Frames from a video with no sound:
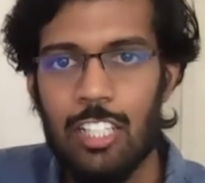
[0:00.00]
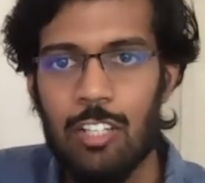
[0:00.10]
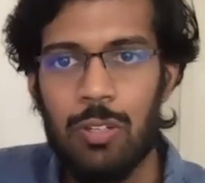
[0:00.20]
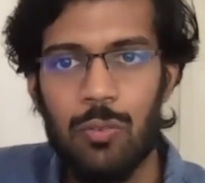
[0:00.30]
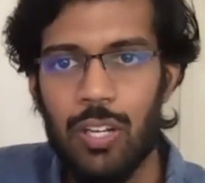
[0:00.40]

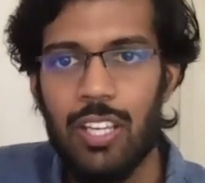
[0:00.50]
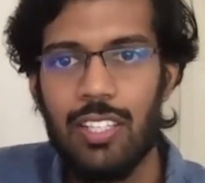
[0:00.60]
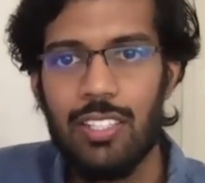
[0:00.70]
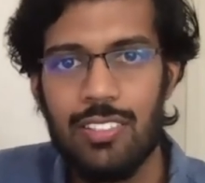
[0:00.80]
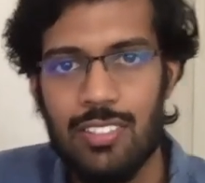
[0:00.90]
But why
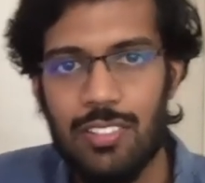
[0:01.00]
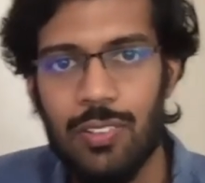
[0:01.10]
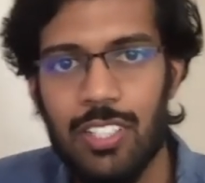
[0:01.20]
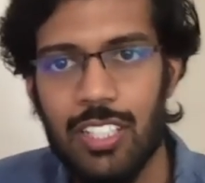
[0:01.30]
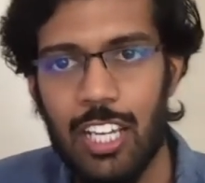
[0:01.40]
is
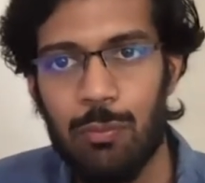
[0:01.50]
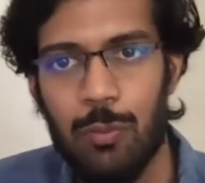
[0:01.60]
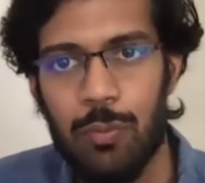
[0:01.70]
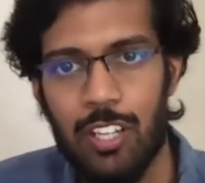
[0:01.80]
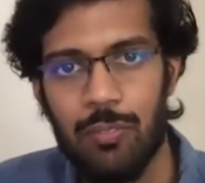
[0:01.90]
tuning the
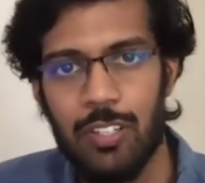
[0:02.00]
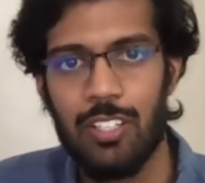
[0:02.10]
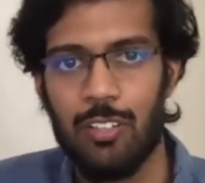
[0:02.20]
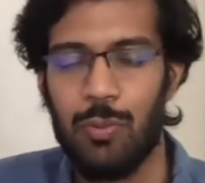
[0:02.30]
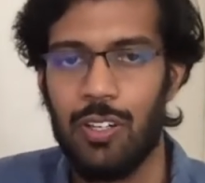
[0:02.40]
hyperparameter
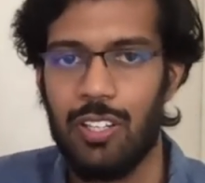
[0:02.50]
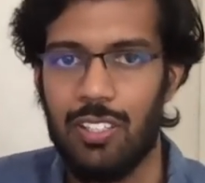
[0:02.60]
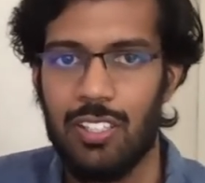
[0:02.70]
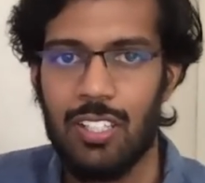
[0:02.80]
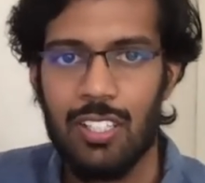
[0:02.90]

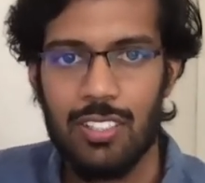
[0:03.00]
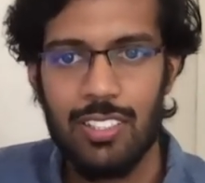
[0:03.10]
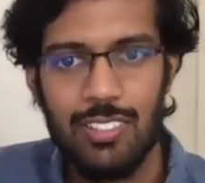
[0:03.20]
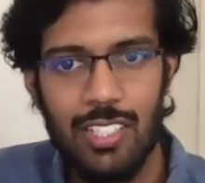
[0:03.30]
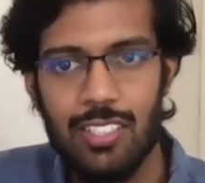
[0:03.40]
important?
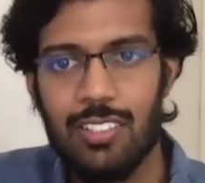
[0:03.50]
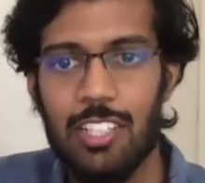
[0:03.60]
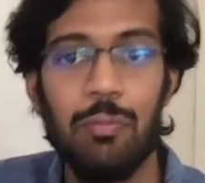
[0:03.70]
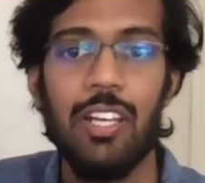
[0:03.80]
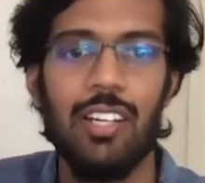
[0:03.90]
These are the
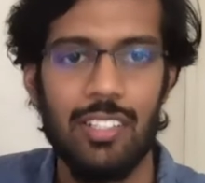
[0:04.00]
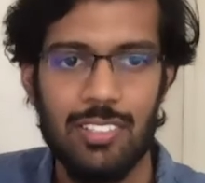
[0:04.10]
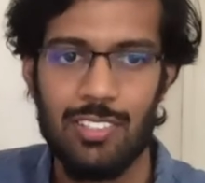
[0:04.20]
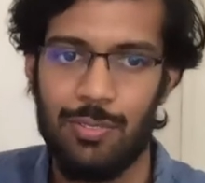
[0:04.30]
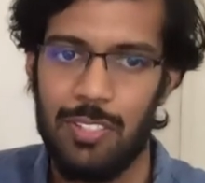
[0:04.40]
three main
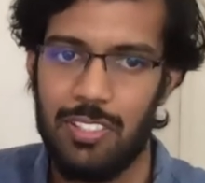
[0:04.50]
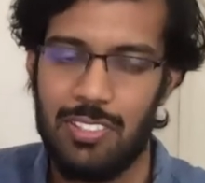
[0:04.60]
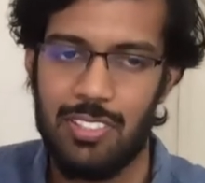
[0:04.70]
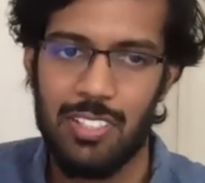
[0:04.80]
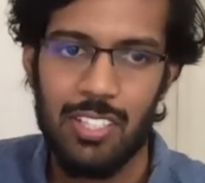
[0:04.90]
reasons for
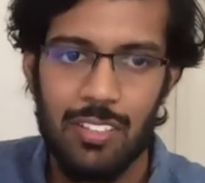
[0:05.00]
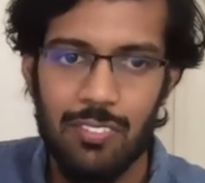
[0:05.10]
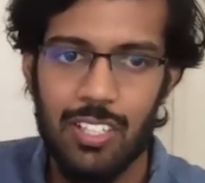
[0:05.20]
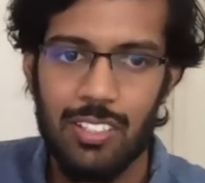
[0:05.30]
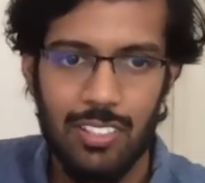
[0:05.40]
us.
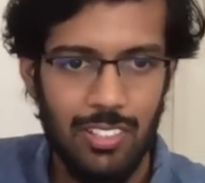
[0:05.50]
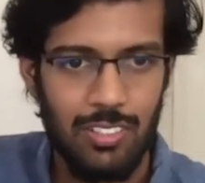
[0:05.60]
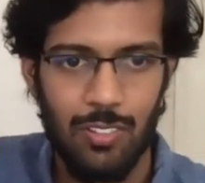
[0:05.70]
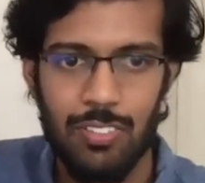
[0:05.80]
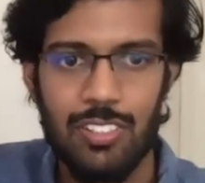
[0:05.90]
One is
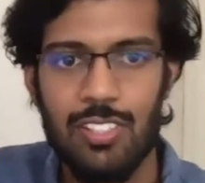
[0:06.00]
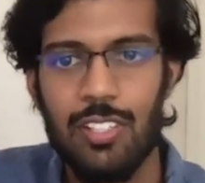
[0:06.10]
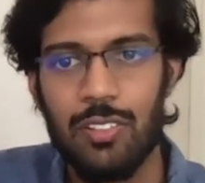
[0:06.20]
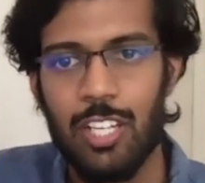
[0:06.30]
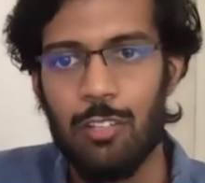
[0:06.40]
obviously
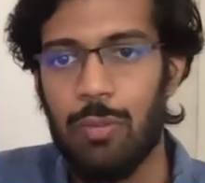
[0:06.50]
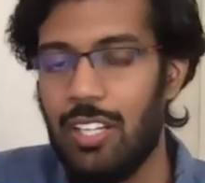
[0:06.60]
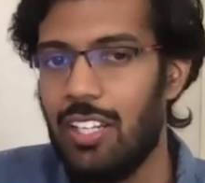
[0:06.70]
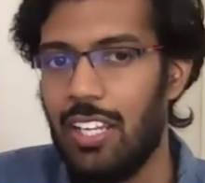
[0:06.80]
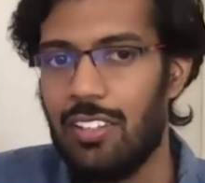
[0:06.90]
to get
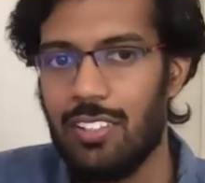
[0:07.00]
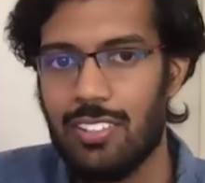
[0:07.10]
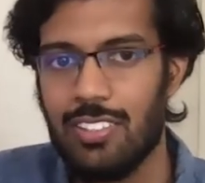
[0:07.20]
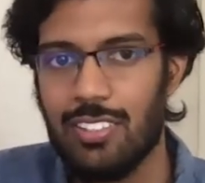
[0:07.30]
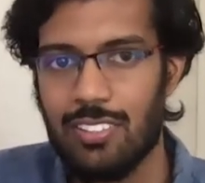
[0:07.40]
better
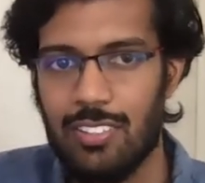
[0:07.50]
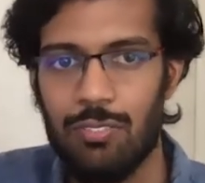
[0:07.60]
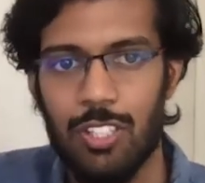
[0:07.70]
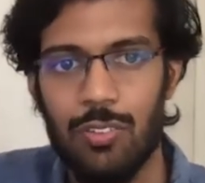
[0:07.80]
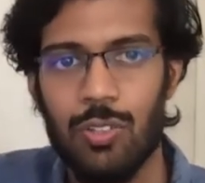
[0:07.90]
accuracies.
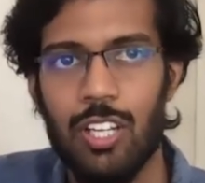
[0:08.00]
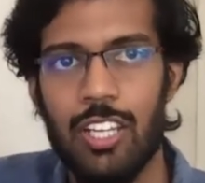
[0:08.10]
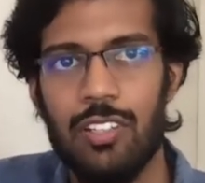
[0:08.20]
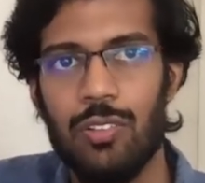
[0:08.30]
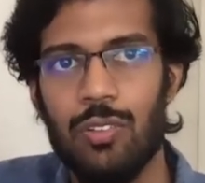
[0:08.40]
We would
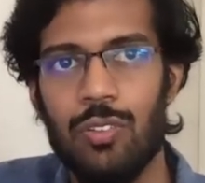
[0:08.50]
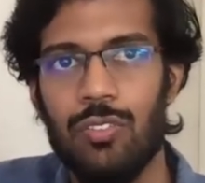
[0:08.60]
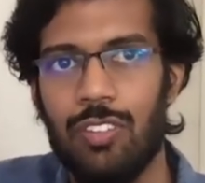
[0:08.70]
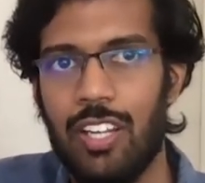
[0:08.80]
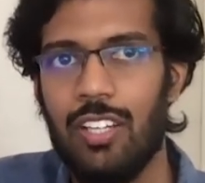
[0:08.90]
like to
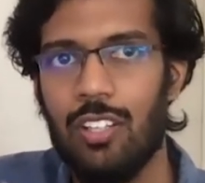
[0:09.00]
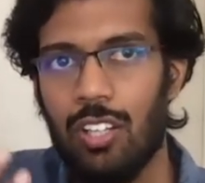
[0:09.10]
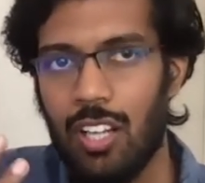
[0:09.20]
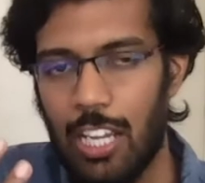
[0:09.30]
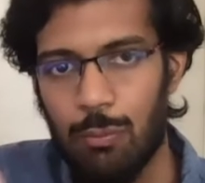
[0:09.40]
find
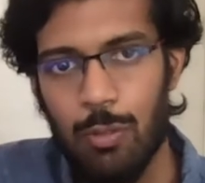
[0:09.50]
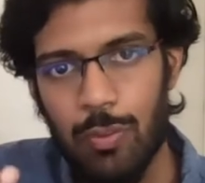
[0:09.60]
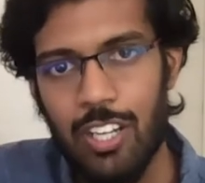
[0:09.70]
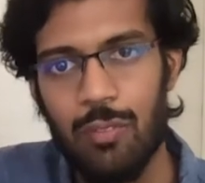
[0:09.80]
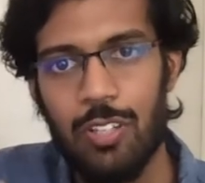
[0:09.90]

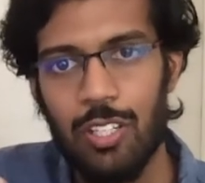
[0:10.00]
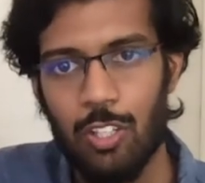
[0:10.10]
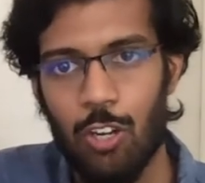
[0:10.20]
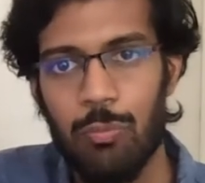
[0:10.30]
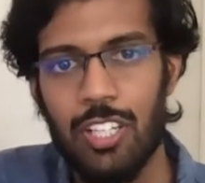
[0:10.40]
hyperparameter
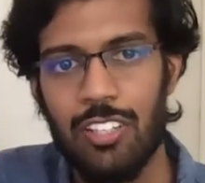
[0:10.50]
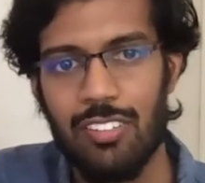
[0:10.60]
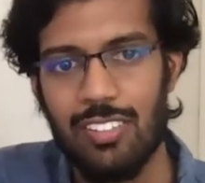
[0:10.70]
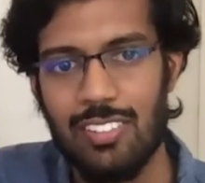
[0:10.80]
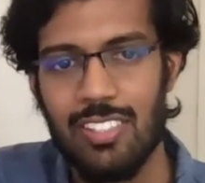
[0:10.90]

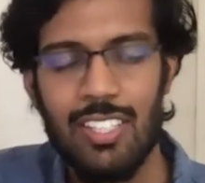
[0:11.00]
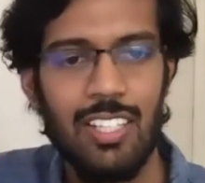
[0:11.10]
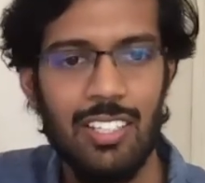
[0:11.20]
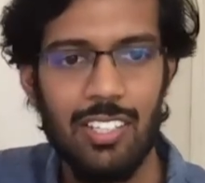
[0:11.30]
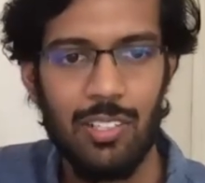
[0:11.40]
combinations
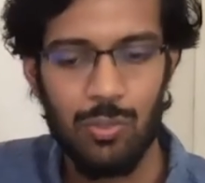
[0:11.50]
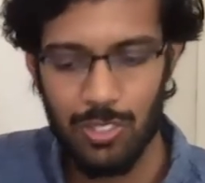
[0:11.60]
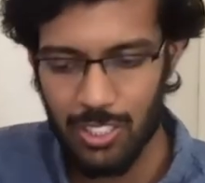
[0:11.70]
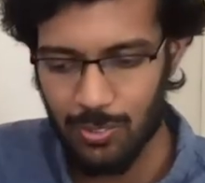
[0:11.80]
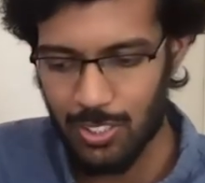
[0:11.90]
that
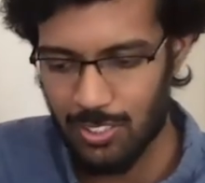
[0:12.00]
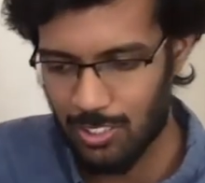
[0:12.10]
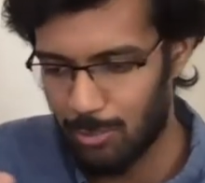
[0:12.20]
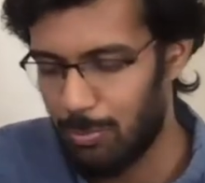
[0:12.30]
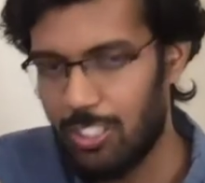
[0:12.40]
would give us
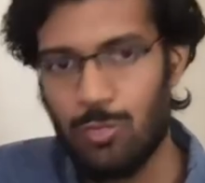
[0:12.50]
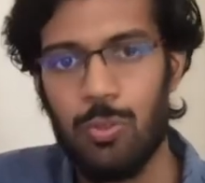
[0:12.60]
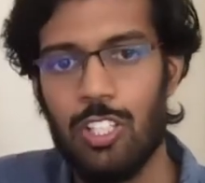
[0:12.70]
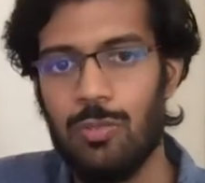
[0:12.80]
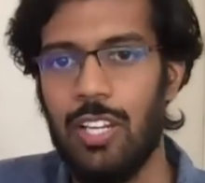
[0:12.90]
the best
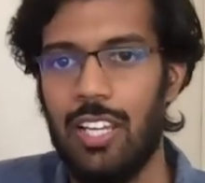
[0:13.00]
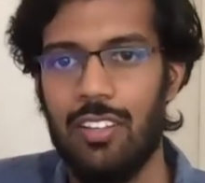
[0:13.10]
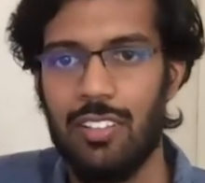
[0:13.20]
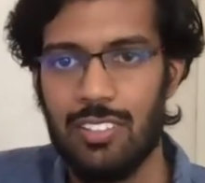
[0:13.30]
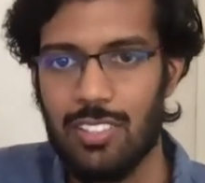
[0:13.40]
possible
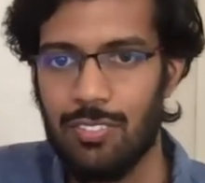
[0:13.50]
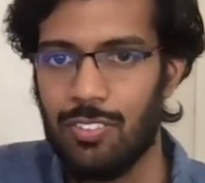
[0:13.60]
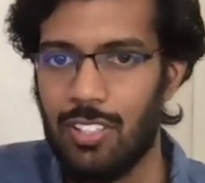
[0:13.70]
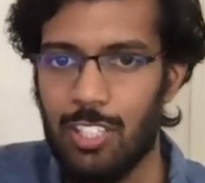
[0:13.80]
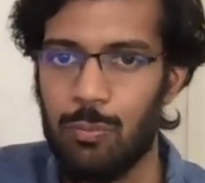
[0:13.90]
accuracy
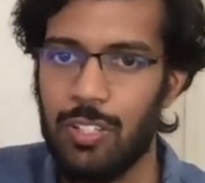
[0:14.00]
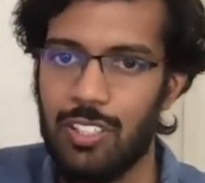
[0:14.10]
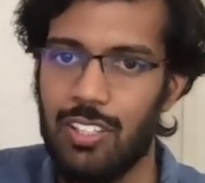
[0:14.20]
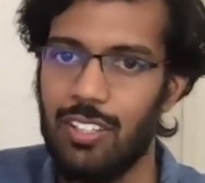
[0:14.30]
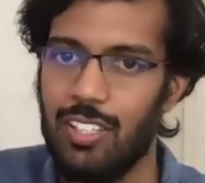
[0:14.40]
for that
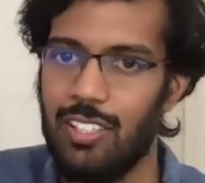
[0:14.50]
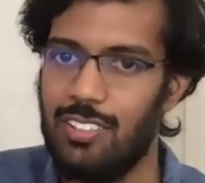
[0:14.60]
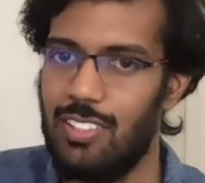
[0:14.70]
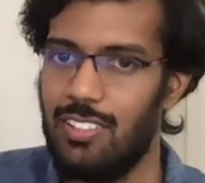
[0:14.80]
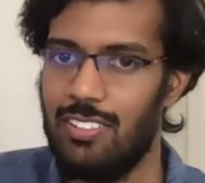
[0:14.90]
particular data
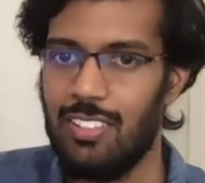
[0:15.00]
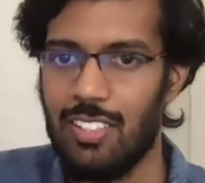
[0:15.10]
set.